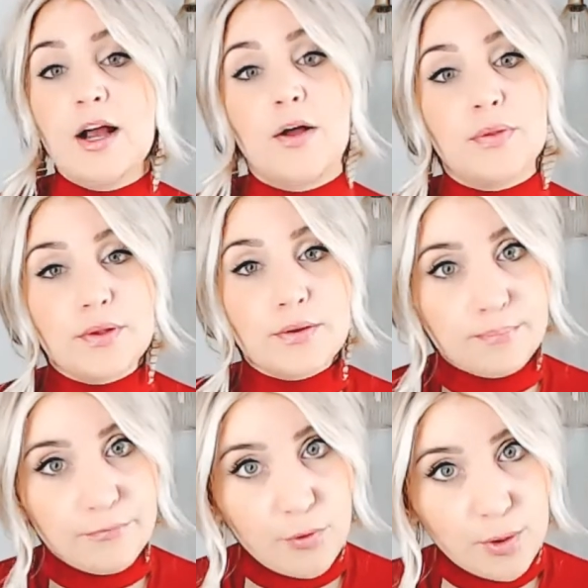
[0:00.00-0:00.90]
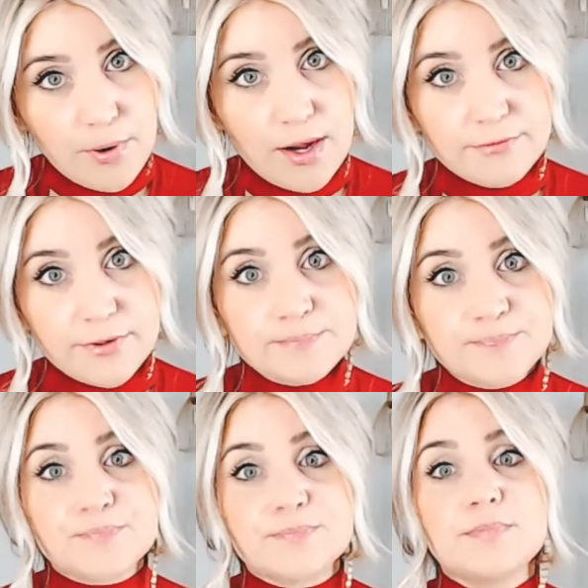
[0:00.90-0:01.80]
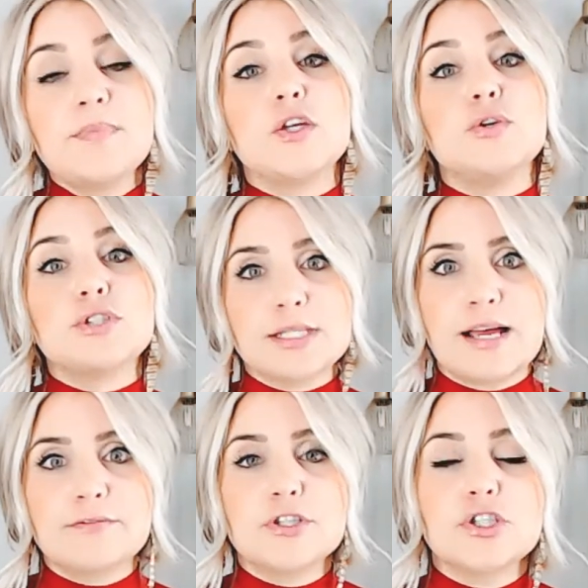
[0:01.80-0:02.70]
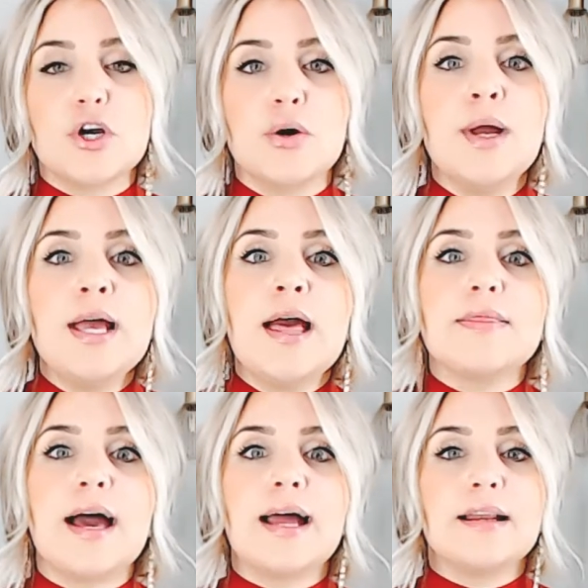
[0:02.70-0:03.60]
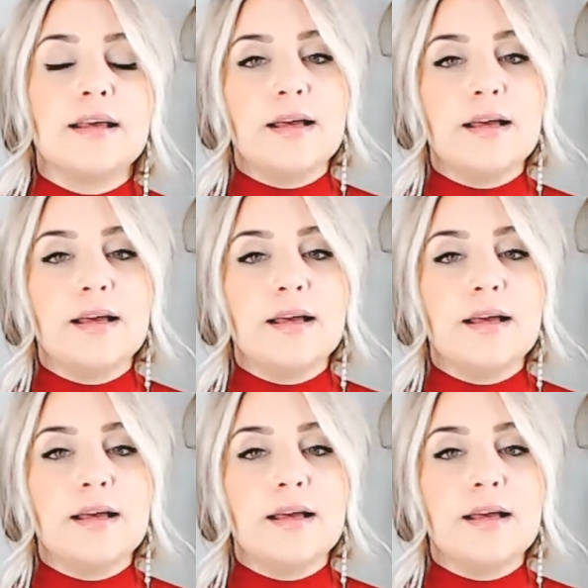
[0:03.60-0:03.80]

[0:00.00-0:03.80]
On the for-profit, you just have to show that